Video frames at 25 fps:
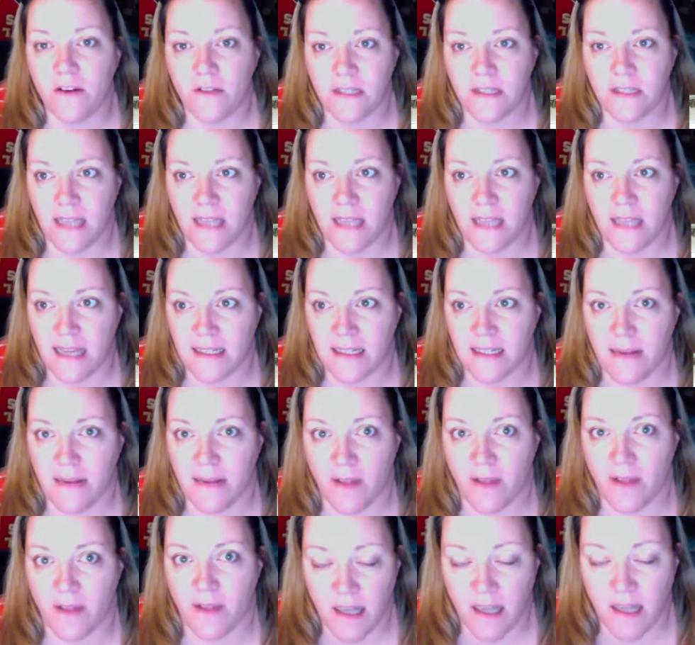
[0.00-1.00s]
last
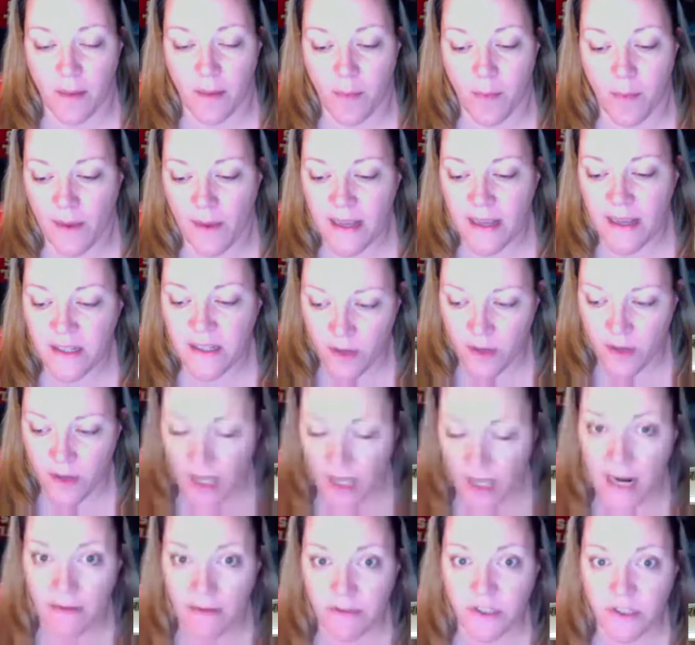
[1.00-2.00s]
couple weeks, so I thought
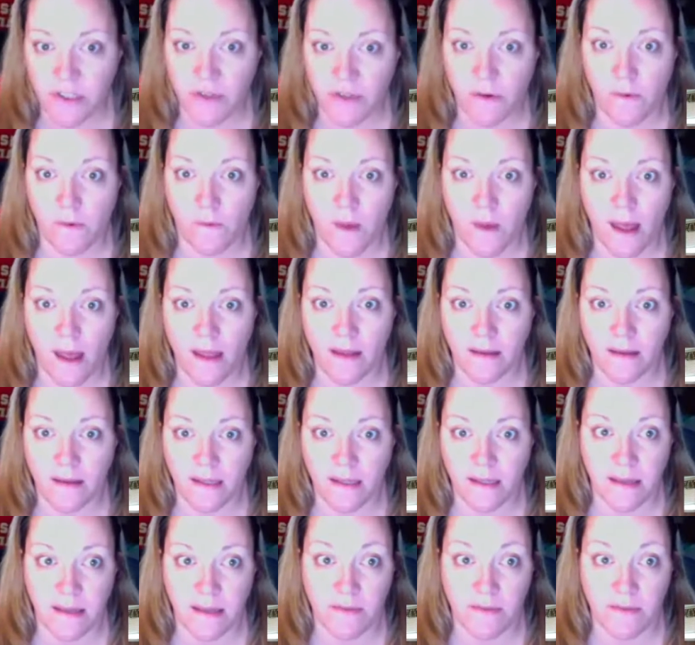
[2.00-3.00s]
I was doing well because
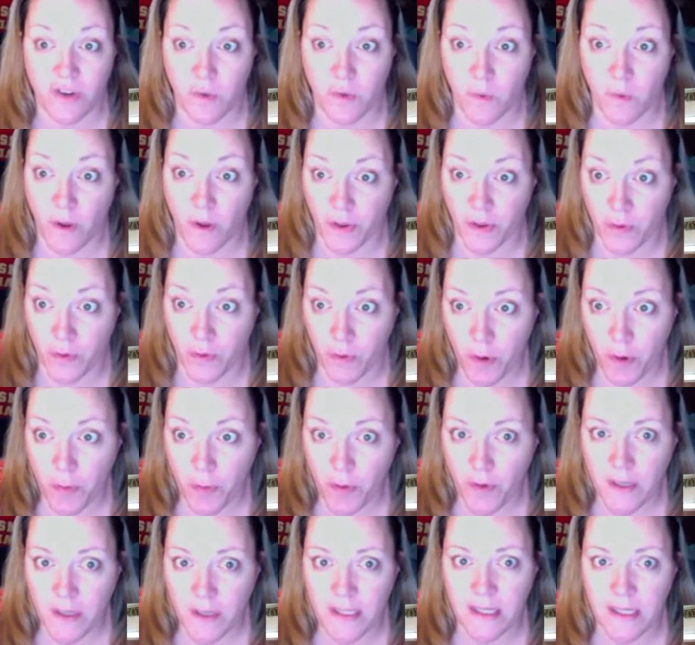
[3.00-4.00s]
I was doing well in the group
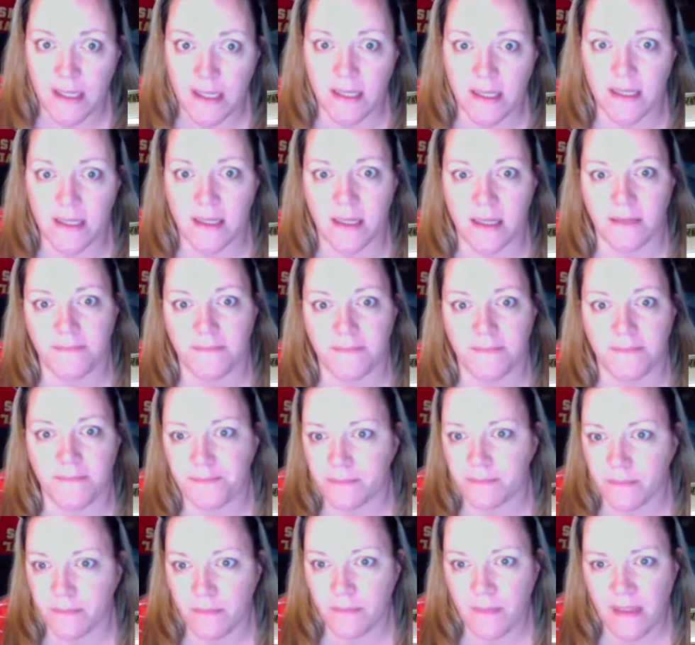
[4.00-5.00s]
quizzes and
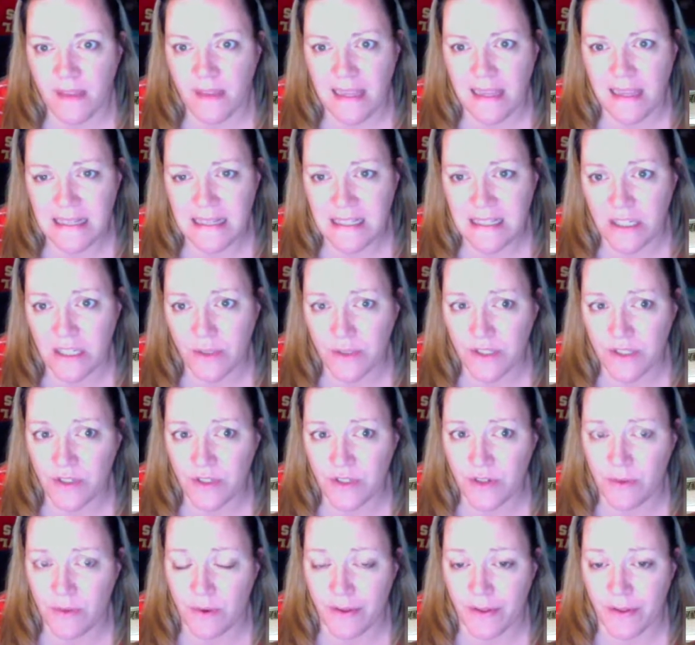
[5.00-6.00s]
still wasn't
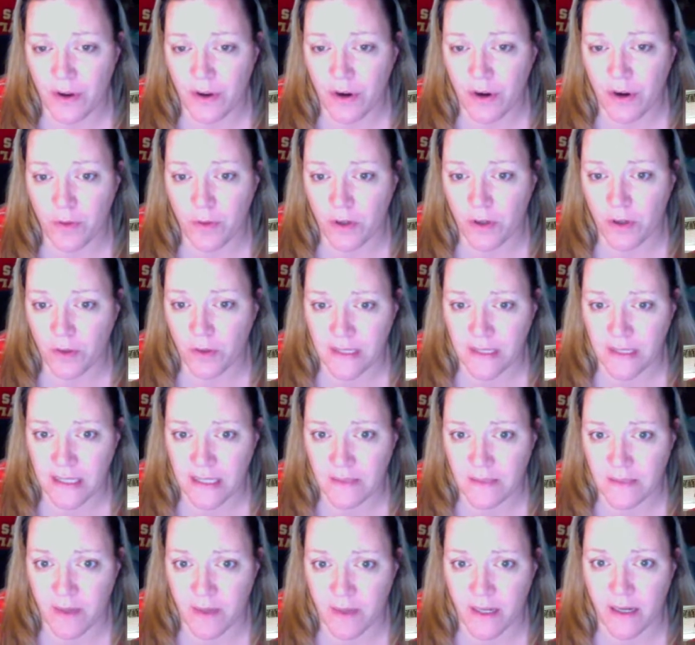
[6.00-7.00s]
doing well in the homework quizzes.
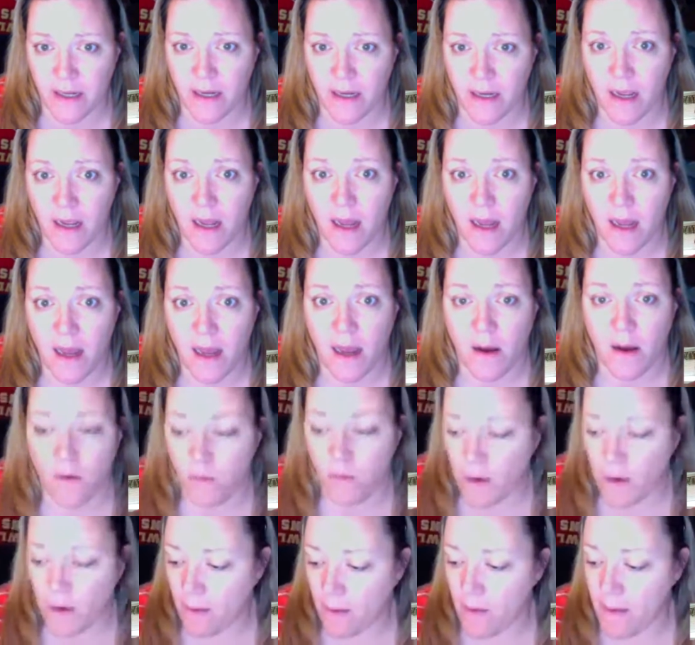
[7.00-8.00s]
But
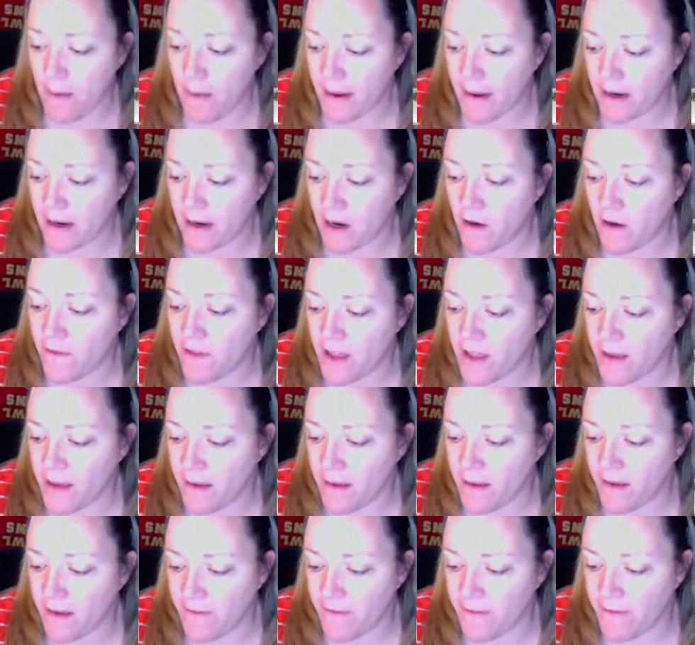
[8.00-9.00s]
when I went back over them,
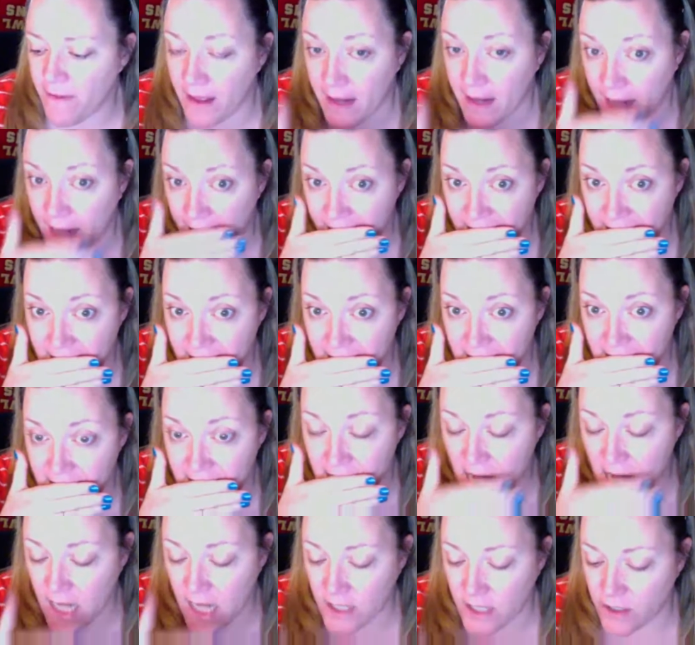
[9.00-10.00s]
I felt like I
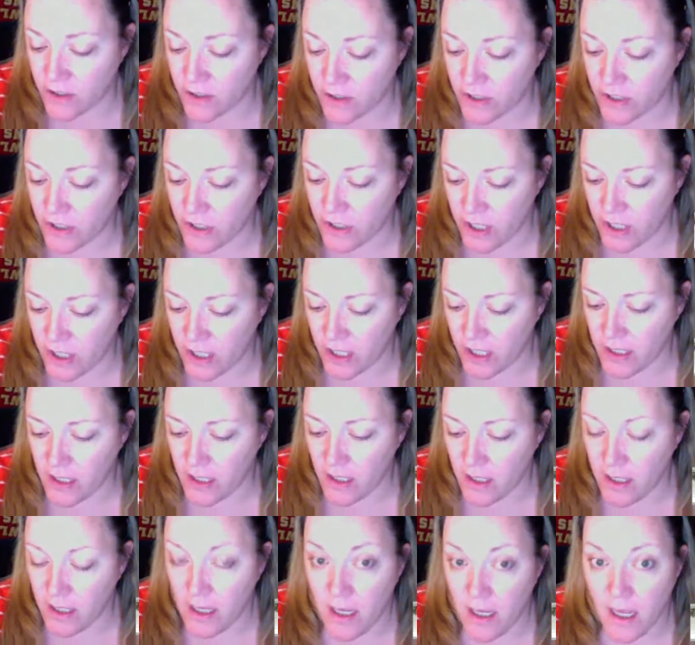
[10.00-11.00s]
understood.
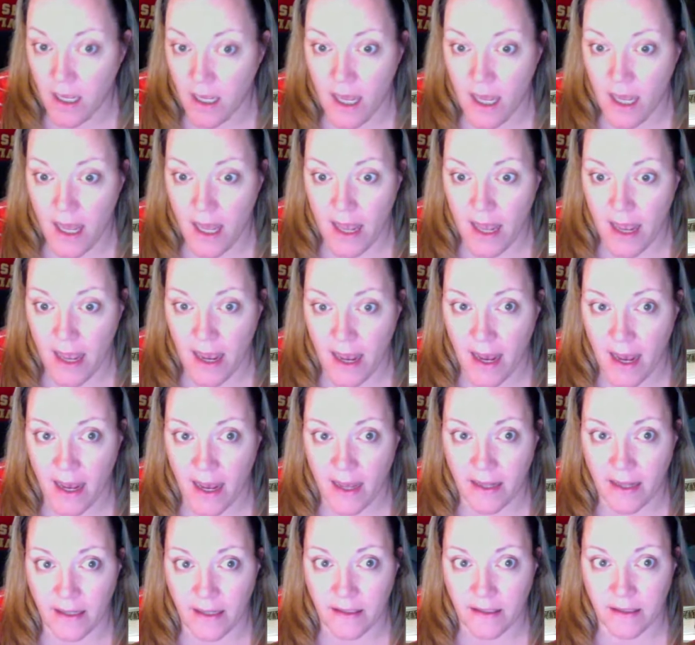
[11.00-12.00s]

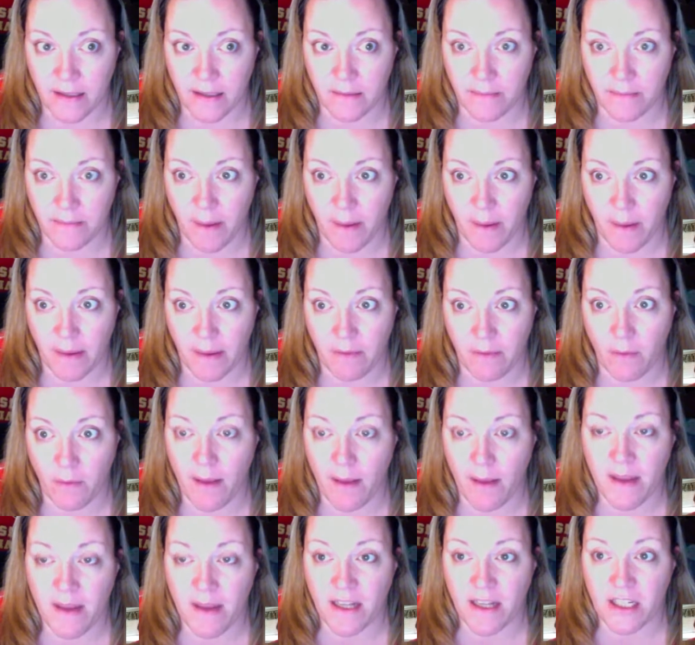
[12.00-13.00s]
And I'm like, well,
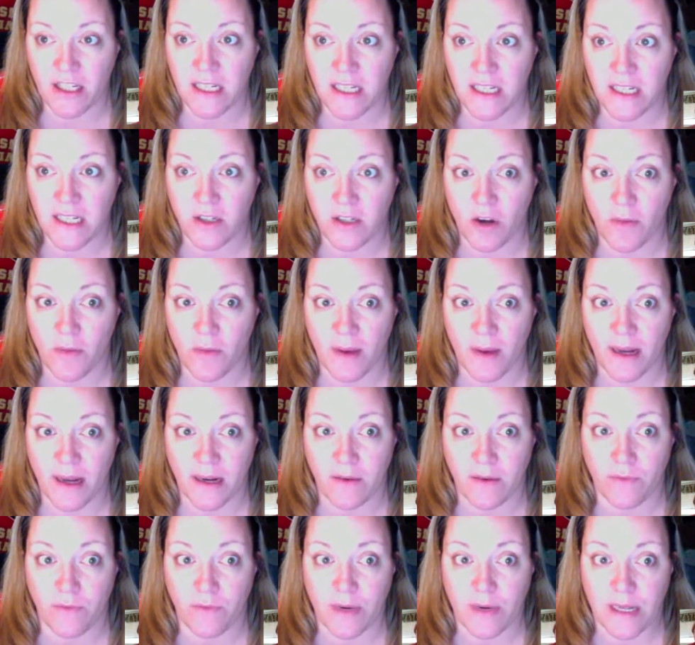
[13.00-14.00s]
maybe I just need to go back
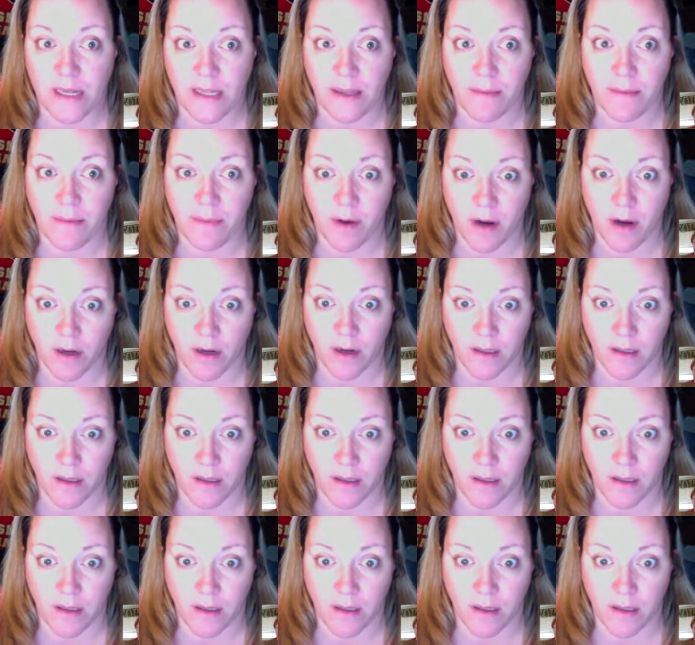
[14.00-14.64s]
and read the book.